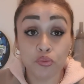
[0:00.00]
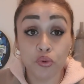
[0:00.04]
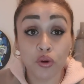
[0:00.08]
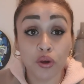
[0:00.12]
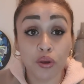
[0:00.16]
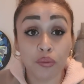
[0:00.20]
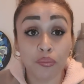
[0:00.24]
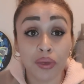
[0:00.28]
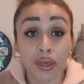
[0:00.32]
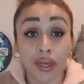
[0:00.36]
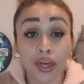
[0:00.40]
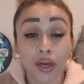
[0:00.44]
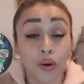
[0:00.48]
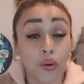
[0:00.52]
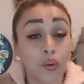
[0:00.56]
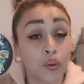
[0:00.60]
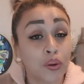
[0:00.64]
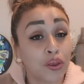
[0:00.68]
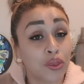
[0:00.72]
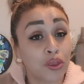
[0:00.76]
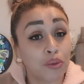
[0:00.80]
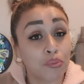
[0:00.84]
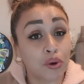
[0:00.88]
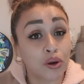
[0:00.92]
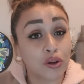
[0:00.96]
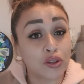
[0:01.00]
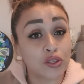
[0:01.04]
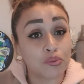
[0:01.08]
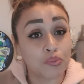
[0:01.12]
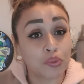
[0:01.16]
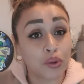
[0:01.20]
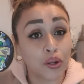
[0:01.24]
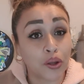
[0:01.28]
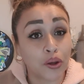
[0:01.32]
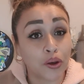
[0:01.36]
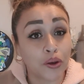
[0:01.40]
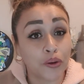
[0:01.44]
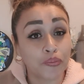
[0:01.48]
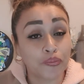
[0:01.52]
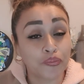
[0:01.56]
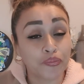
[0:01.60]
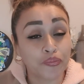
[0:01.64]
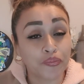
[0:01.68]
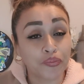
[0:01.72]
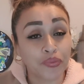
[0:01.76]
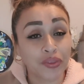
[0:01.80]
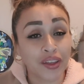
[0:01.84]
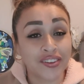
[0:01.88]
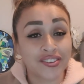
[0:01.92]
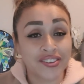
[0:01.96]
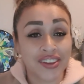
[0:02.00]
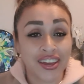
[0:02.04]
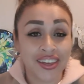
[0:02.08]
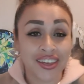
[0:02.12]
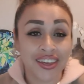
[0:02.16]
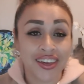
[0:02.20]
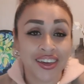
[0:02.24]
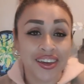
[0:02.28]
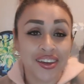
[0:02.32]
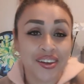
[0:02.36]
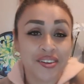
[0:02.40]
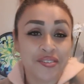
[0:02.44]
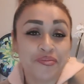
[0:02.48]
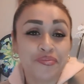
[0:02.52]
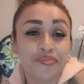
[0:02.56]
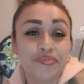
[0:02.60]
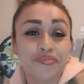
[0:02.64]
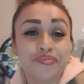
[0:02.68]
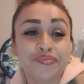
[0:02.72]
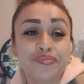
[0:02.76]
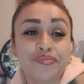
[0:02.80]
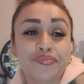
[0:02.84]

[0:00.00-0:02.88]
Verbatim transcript: booking me all in the box below. Take care.